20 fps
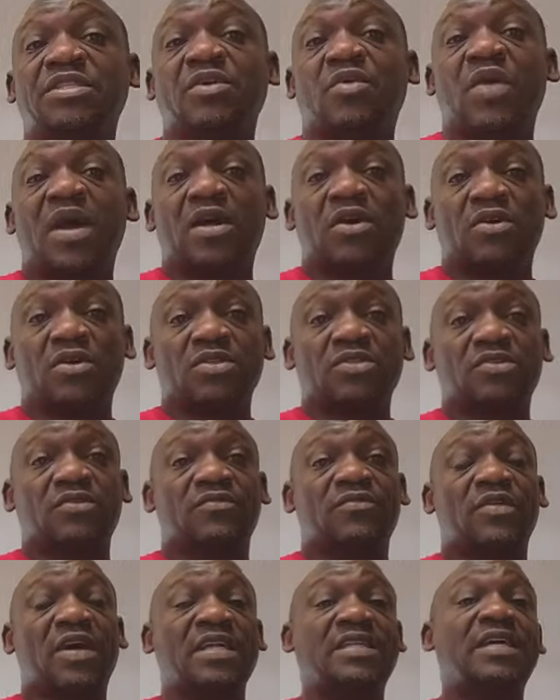is the workhorse
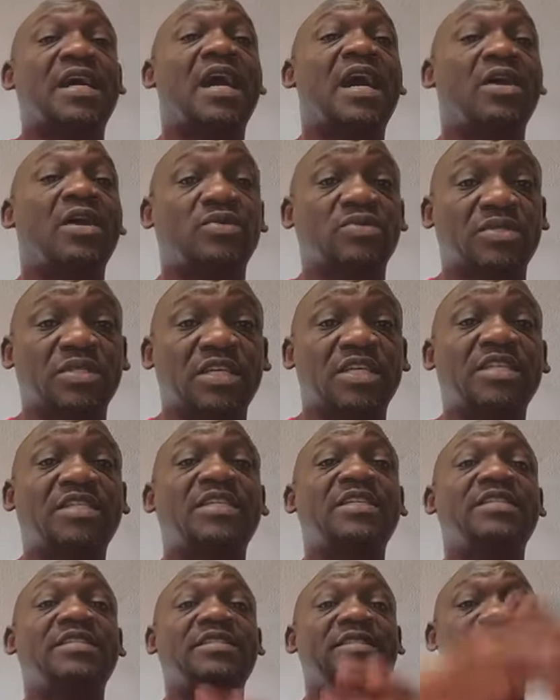of that house.
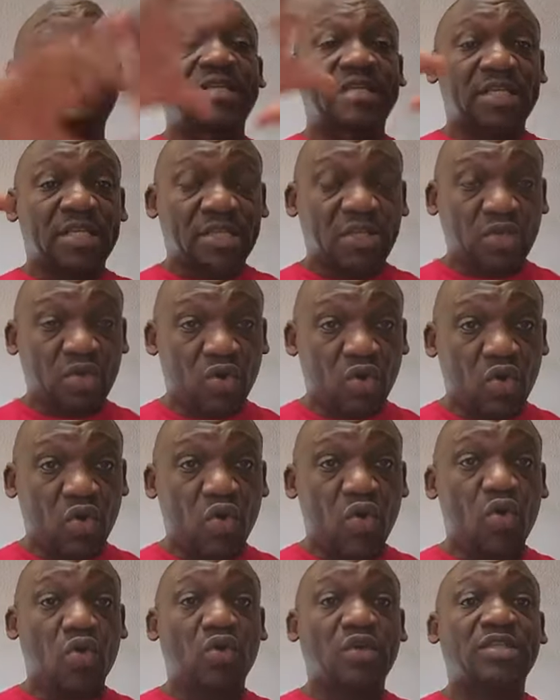It is the
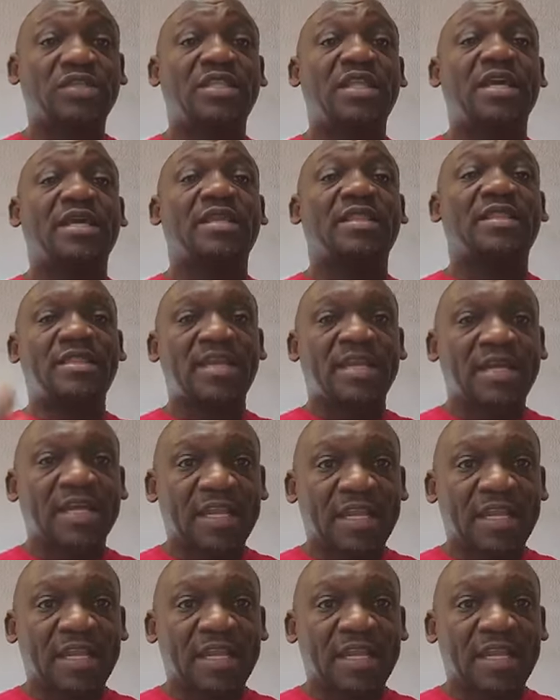core, it's like the